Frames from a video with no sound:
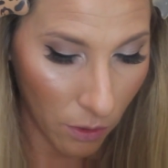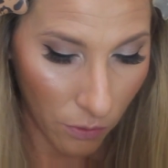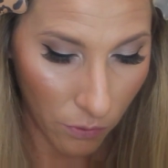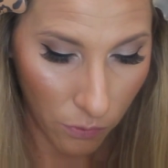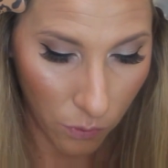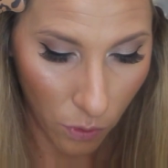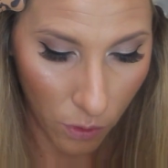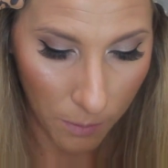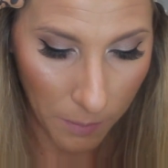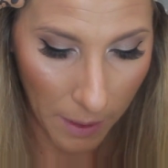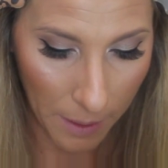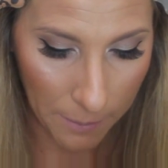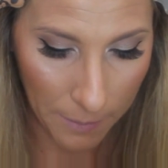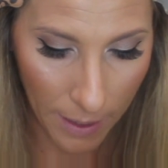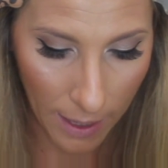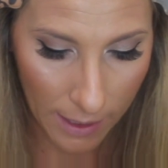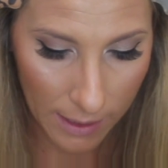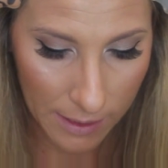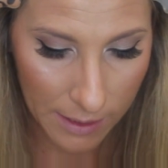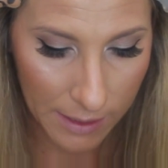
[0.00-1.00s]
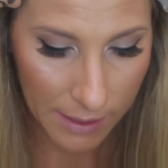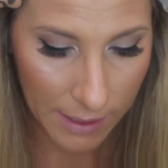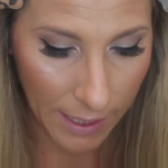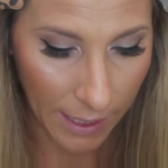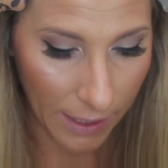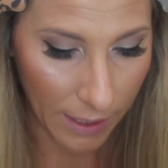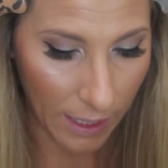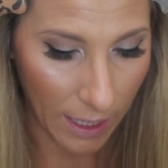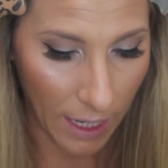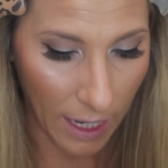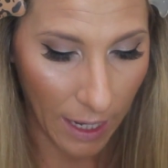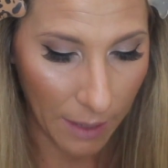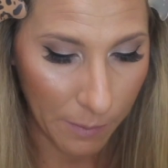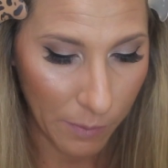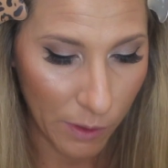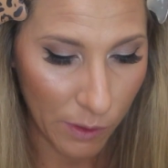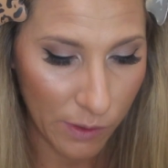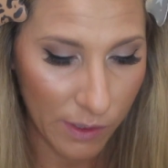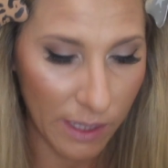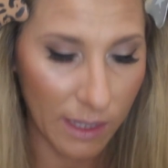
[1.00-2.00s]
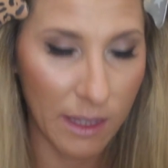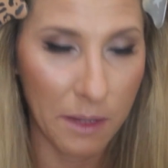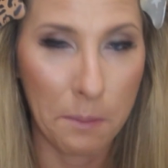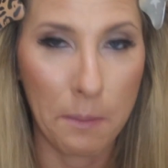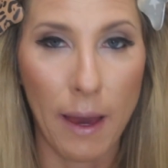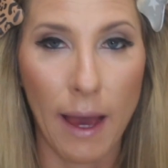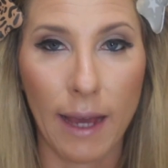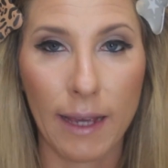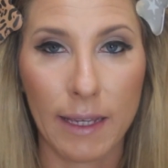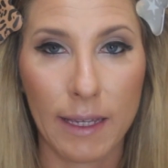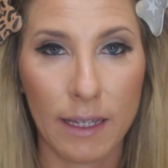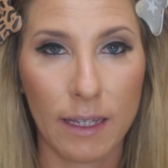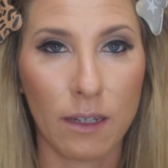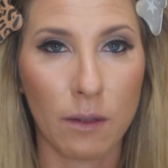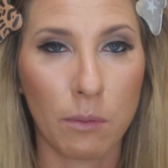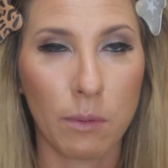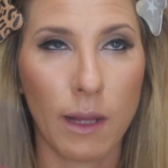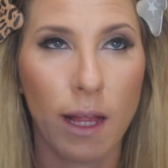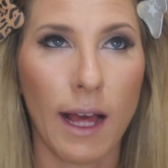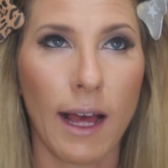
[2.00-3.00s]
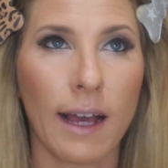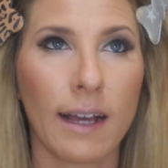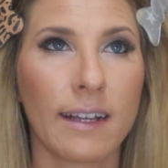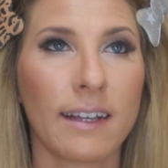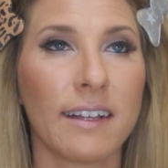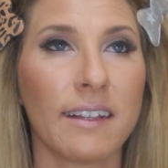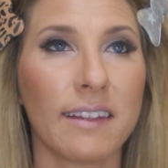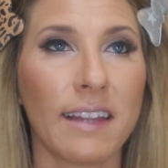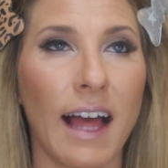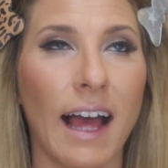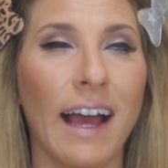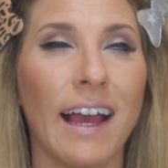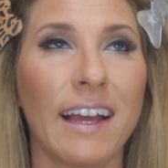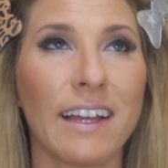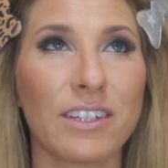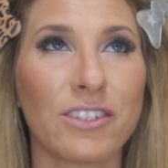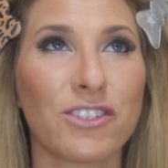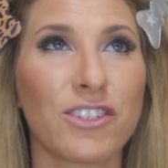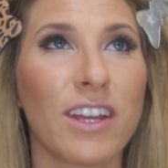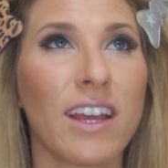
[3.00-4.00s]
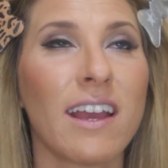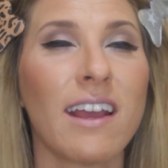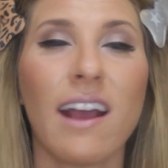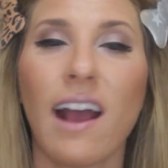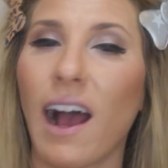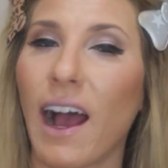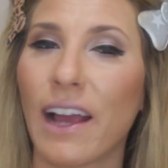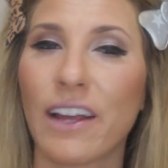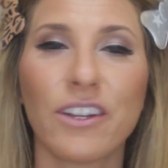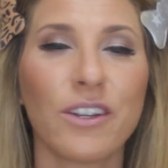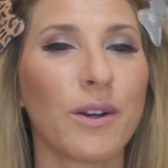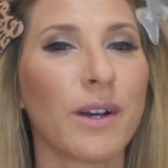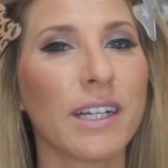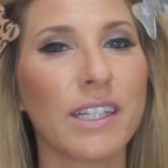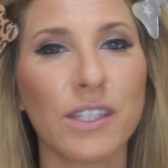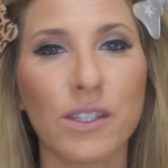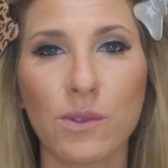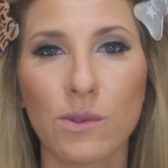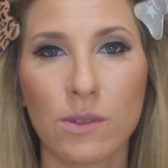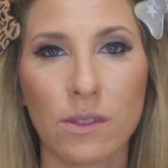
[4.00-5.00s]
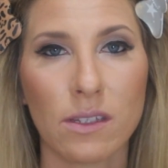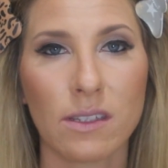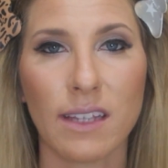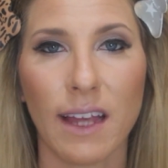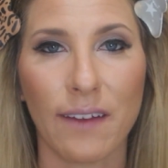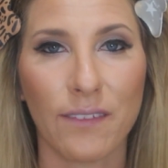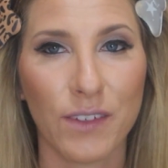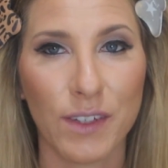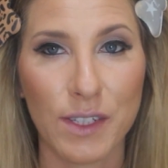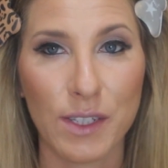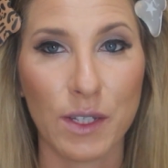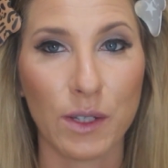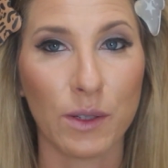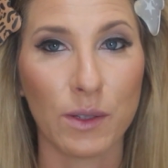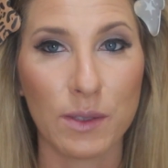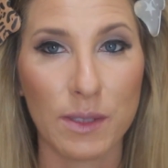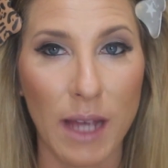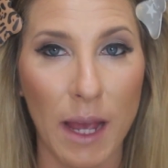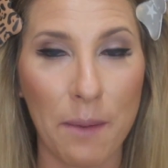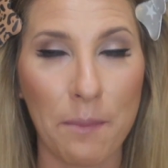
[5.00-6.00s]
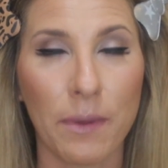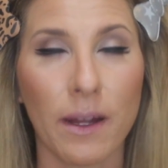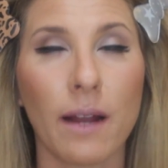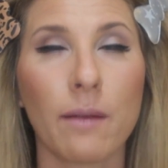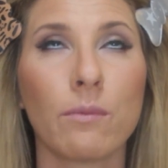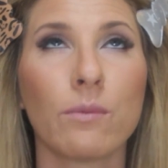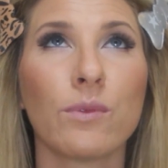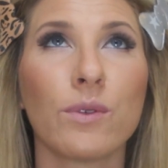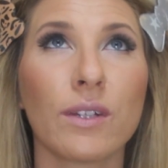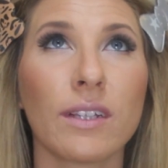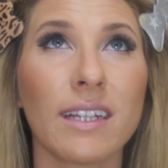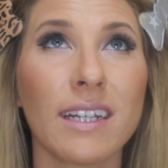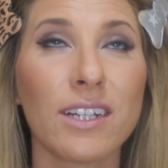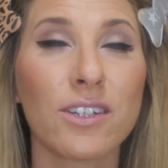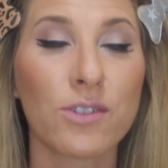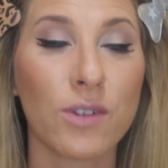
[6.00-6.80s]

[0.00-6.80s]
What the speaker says: For my mascara, I'm using the MAC Gigablack Lash. I know I use this every single time, but I'm really